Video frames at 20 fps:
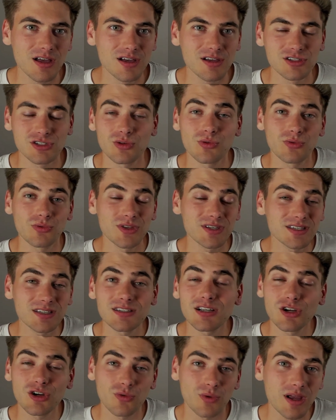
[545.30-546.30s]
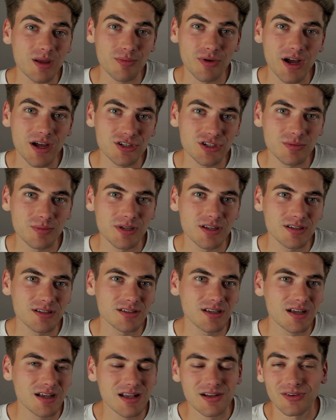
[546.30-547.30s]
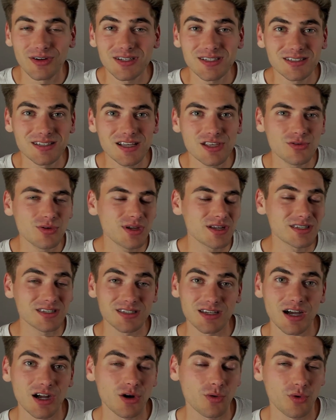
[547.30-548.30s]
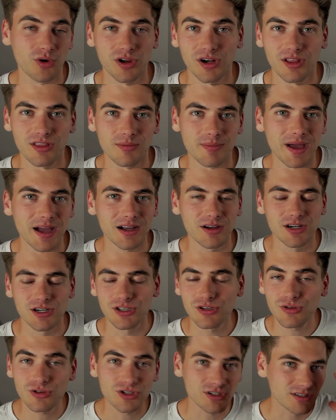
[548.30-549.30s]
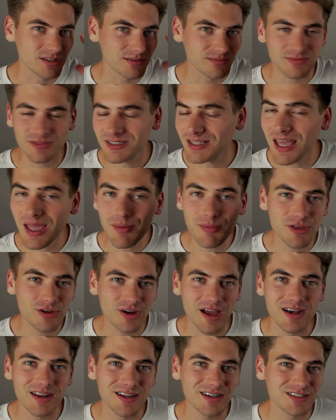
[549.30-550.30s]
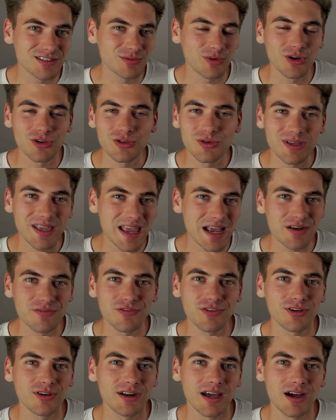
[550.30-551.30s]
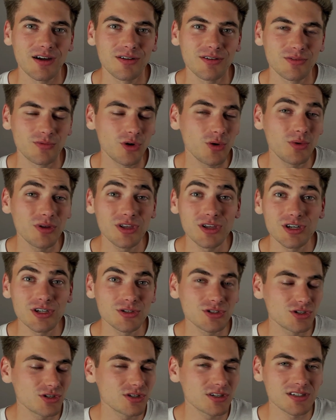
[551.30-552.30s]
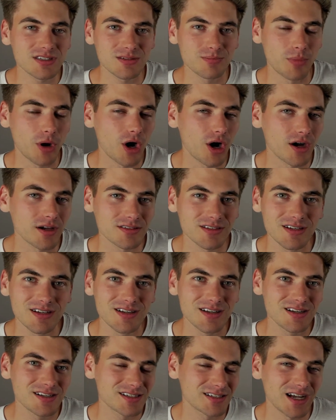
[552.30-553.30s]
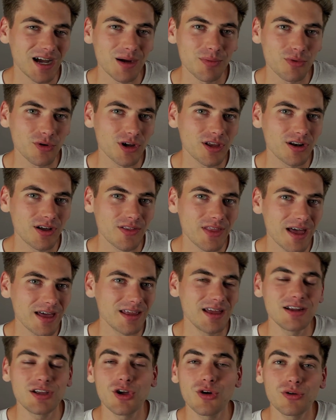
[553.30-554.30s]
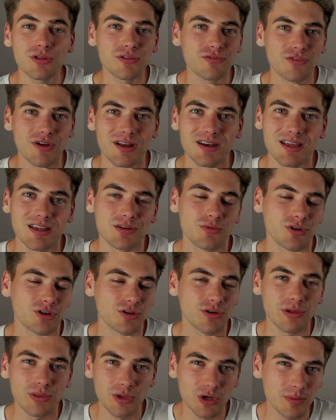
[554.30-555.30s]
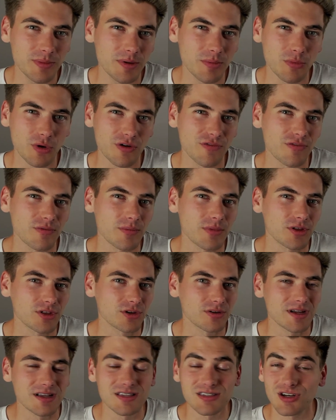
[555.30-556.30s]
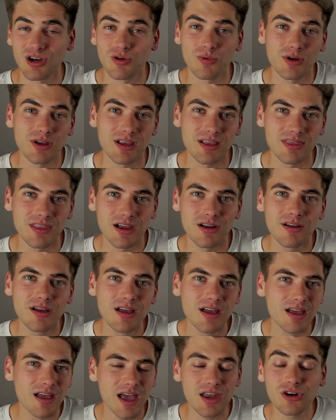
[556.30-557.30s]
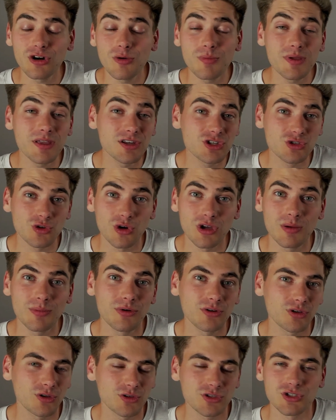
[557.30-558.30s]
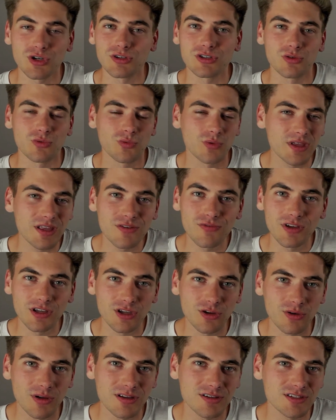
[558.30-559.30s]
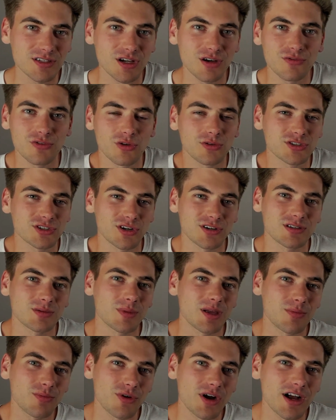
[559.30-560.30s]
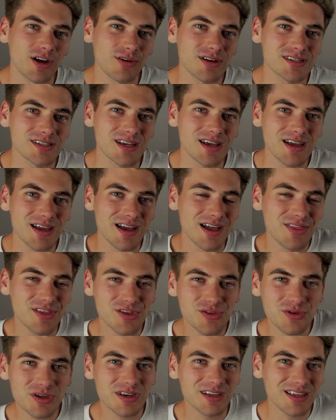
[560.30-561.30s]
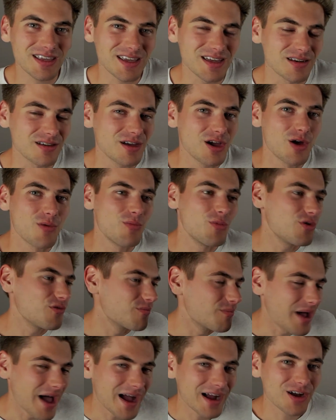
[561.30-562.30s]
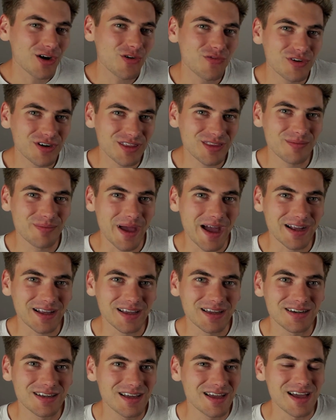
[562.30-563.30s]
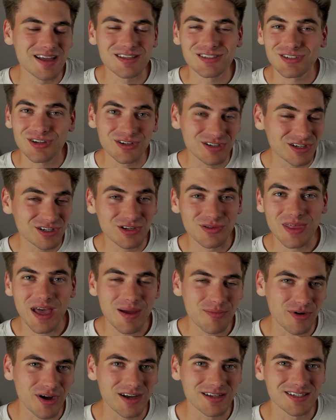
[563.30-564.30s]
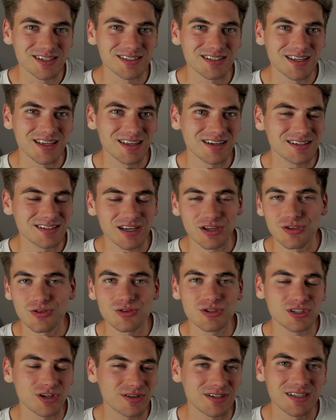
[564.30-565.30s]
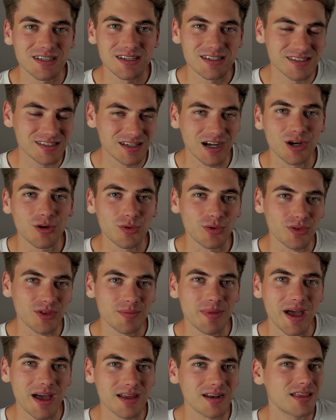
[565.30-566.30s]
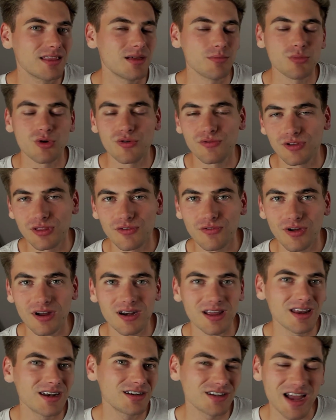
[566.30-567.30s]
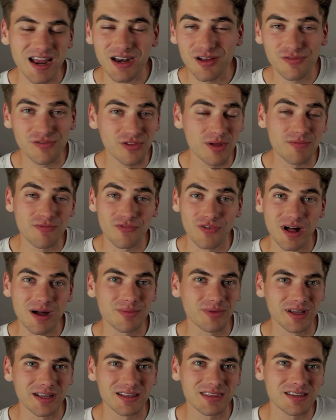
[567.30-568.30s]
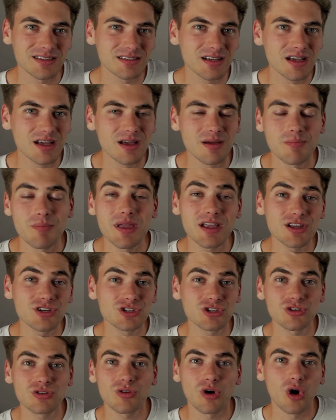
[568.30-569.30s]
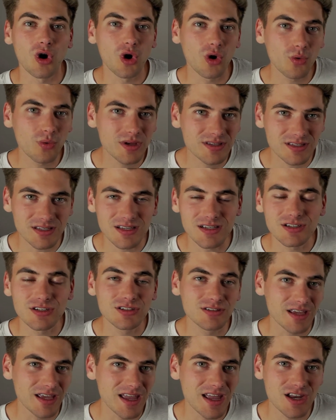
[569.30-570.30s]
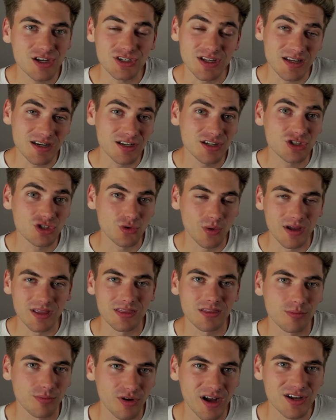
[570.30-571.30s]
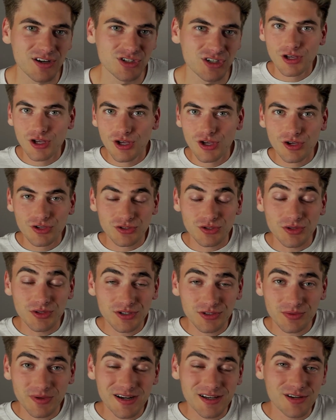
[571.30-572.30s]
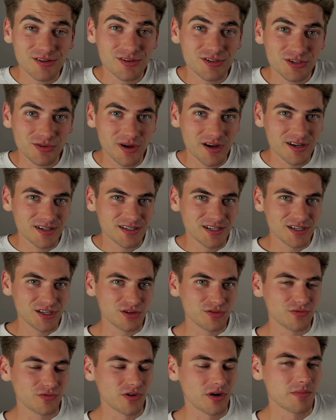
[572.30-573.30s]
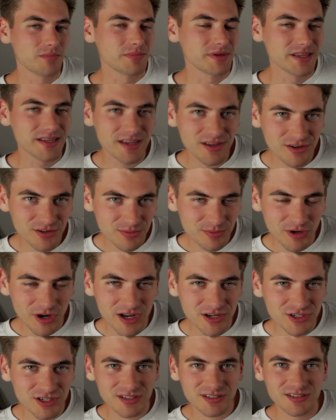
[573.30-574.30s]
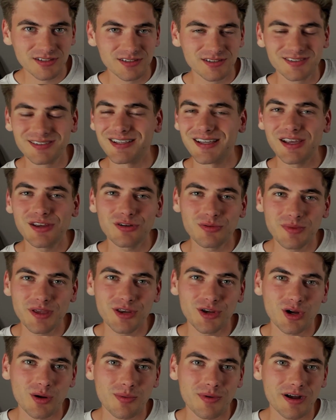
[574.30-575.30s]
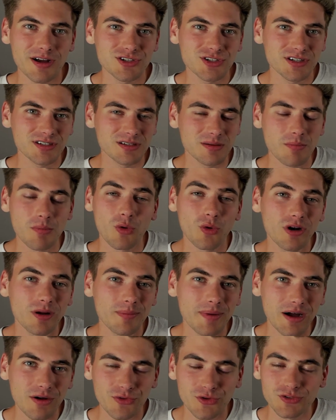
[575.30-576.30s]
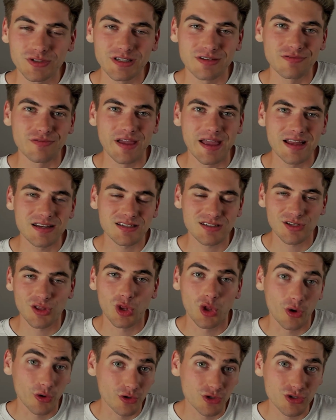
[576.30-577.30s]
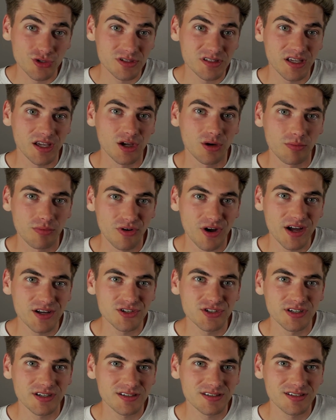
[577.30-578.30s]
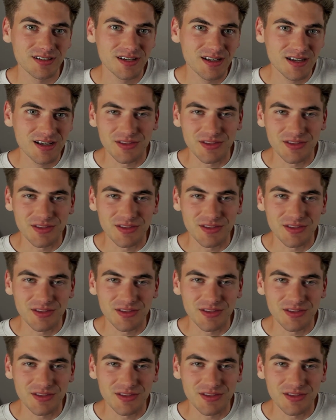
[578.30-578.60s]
So this is a great project because let's say you get stuck working on the back end and you're just slamming your head against the wall. You can't figure it out. What we can do is you can just pause, stop working on that and go to the front end where you're a little bit more familiar and start working there and it'll be enjoyable. You'll start to reinvigorate yourself. You'll start to make progress and then you can again move back over to the back end and start to do that process again until you start to get stuck really bad and then move to the front end and kind of flip-flop like this, making sure you're always engaged and enjoying the project. So this right here is going to take you from beginner projects to intermediate projects, but what about those advanced larger scale projects?